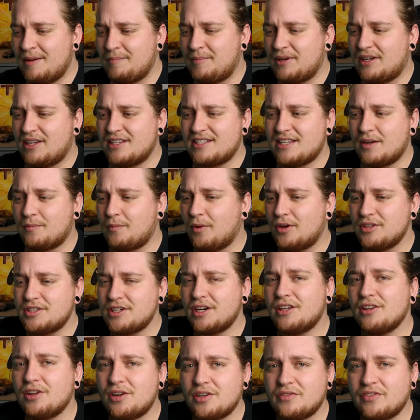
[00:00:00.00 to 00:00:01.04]
because there wasn't
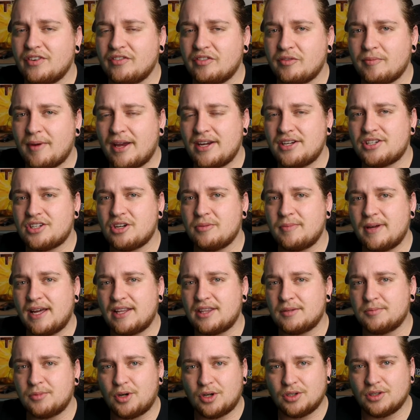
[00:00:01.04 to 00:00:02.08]
a lot of information about
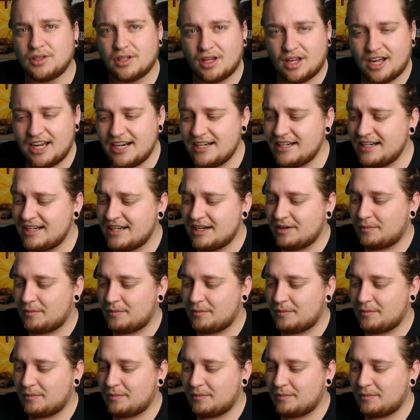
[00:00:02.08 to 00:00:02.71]
them online,